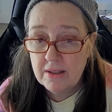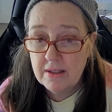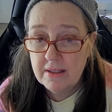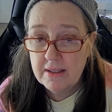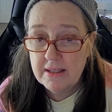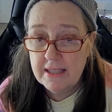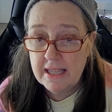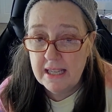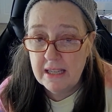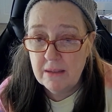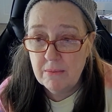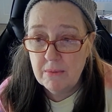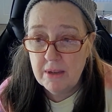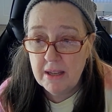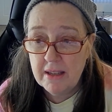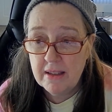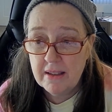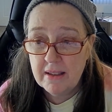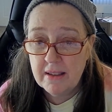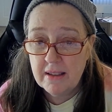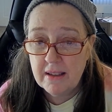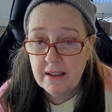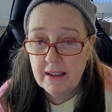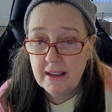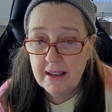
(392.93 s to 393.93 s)

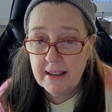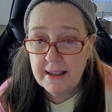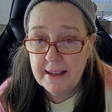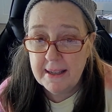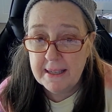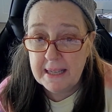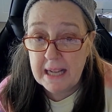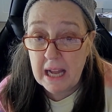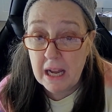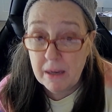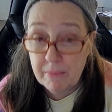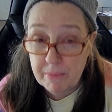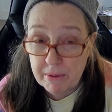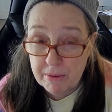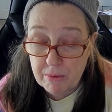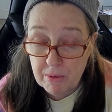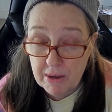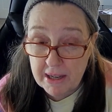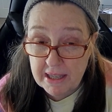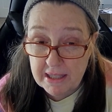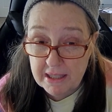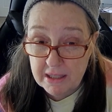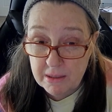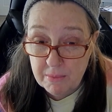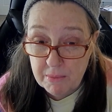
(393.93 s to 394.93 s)
deemed uh,
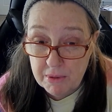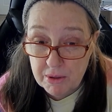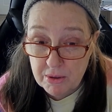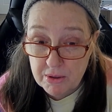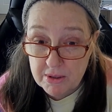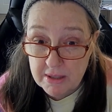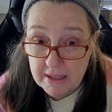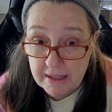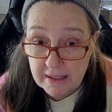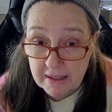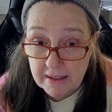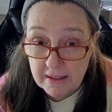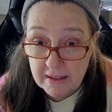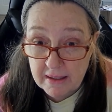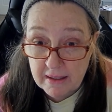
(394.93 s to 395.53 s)
copyrighted music.